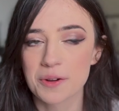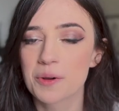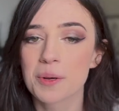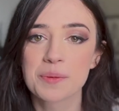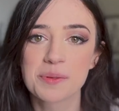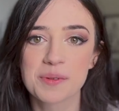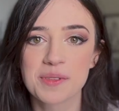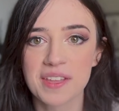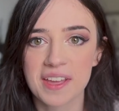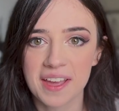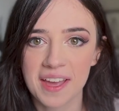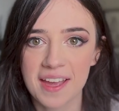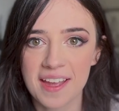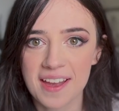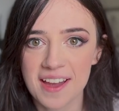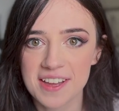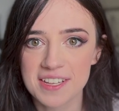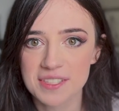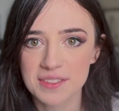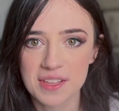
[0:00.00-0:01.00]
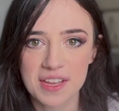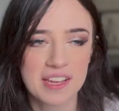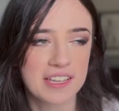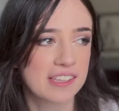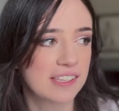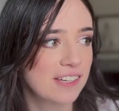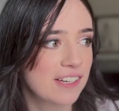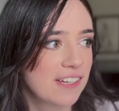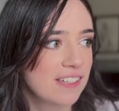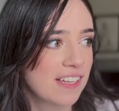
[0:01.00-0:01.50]
equipped with like AI so they
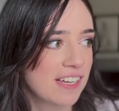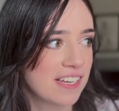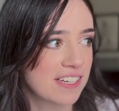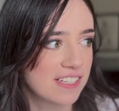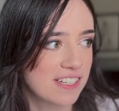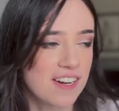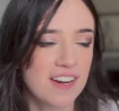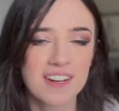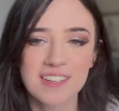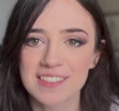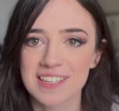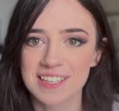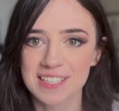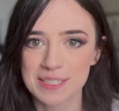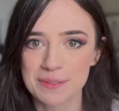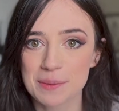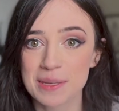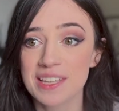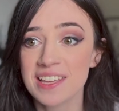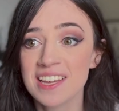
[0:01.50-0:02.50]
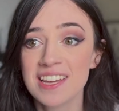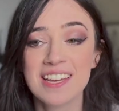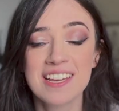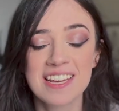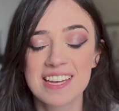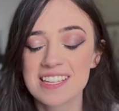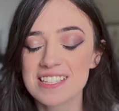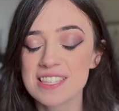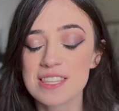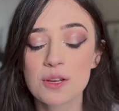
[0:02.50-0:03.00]
can learn, they can talk, they can speak.
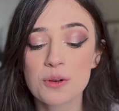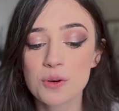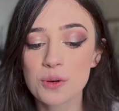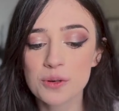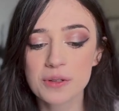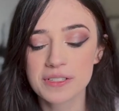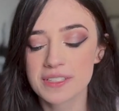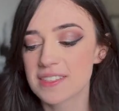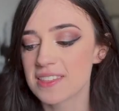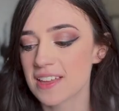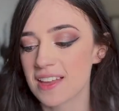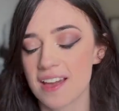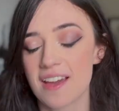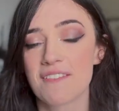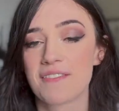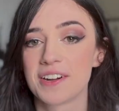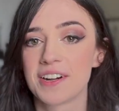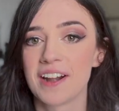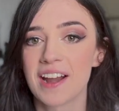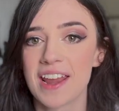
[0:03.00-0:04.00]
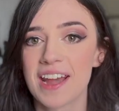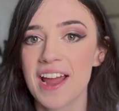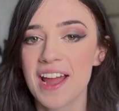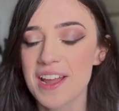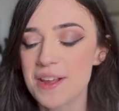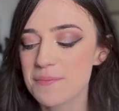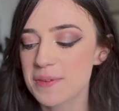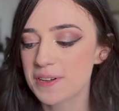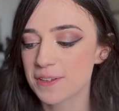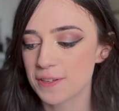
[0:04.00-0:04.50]
It's the coolest thing ever. And I
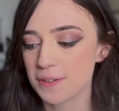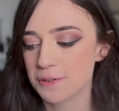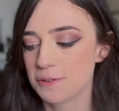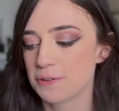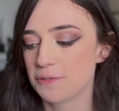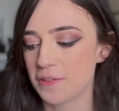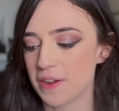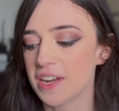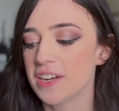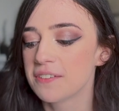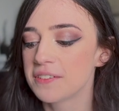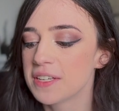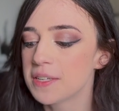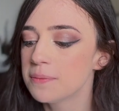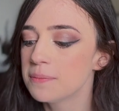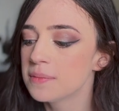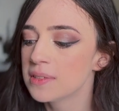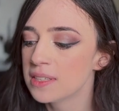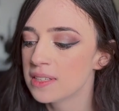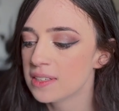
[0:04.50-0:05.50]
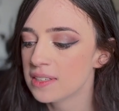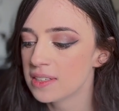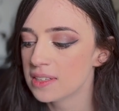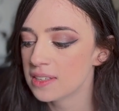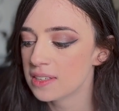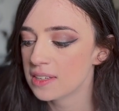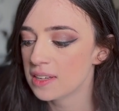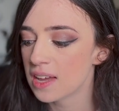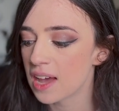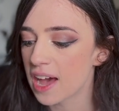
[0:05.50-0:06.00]
am a huge fan of him.
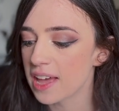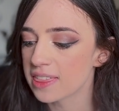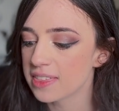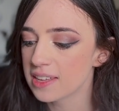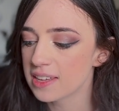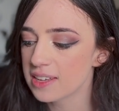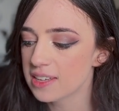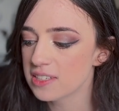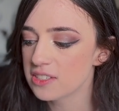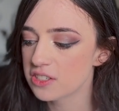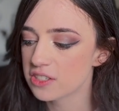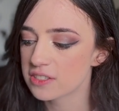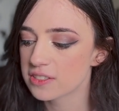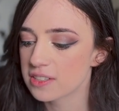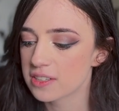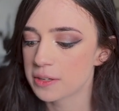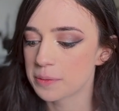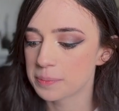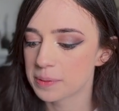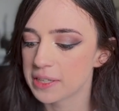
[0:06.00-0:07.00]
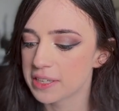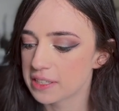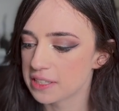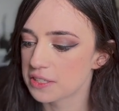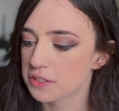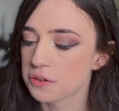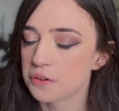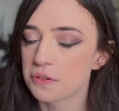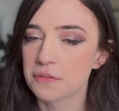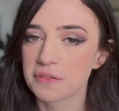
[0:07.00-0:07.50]
I think he's just going to play
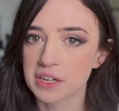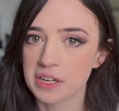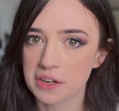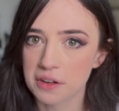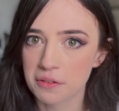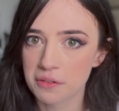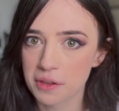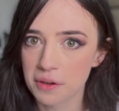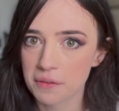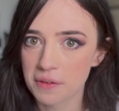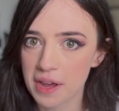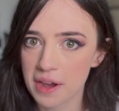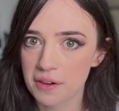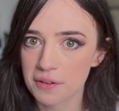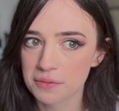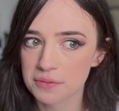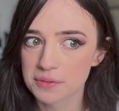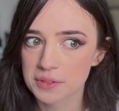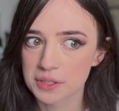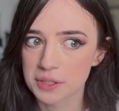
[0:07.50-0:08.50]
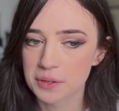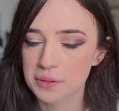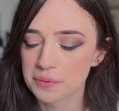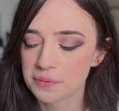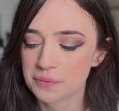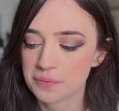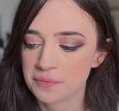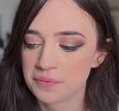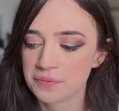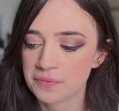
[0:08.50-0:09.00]
this whole video though now. So
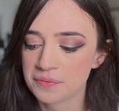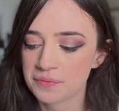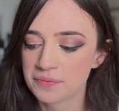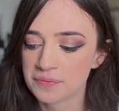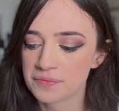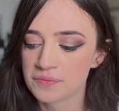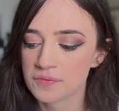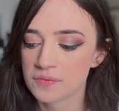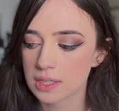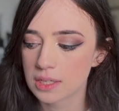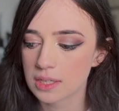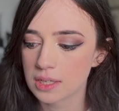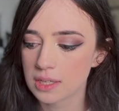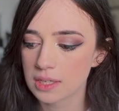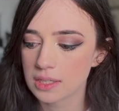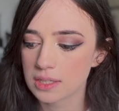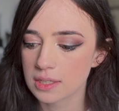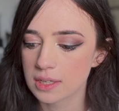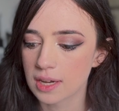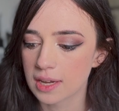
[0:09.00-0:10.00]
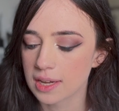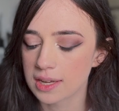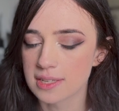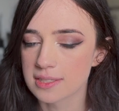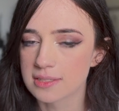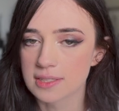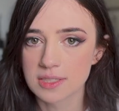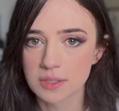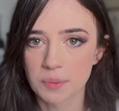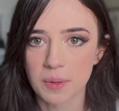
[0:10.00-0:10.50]
I
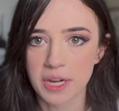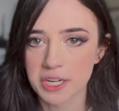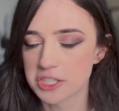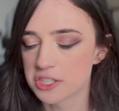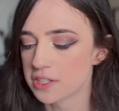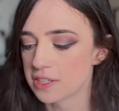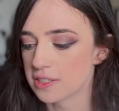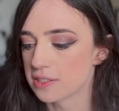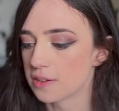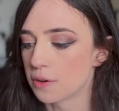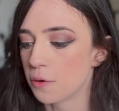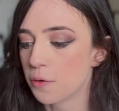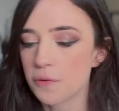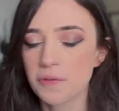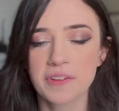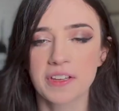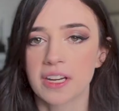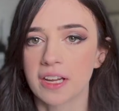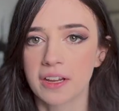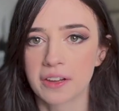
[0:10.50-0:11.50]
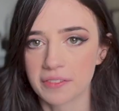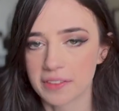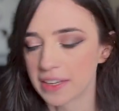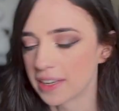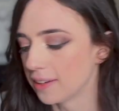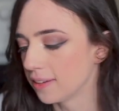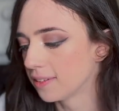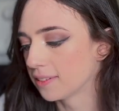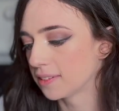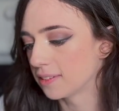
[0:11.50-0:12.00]
guess let's watch this whole video
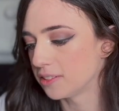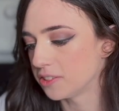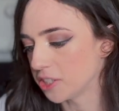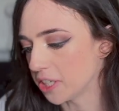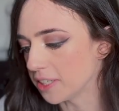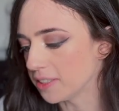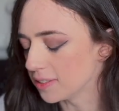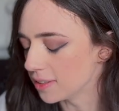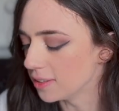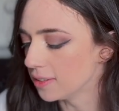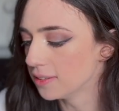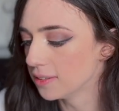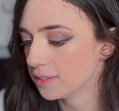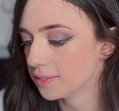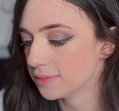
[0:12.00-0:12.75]
then, Jason.